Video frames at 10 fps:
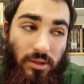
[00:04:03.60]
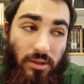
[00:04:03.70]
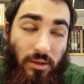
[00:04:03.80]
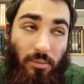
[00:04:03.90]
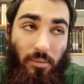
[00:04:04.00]

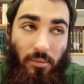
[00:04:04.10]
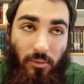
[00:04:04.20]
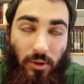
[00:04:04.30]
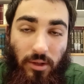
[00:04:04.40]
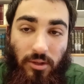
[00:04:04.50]
they're
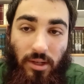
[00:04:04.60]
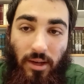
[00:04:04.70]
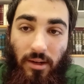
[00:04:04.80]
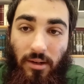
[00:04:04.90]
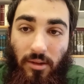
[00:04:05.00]
really just
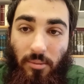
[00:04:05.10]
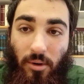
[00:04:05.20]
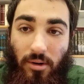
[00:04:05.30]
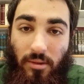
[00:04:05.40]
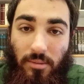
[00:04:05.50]
hating another
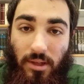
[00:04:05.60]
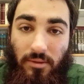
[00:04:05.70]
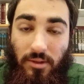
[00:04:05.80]
part of themselves.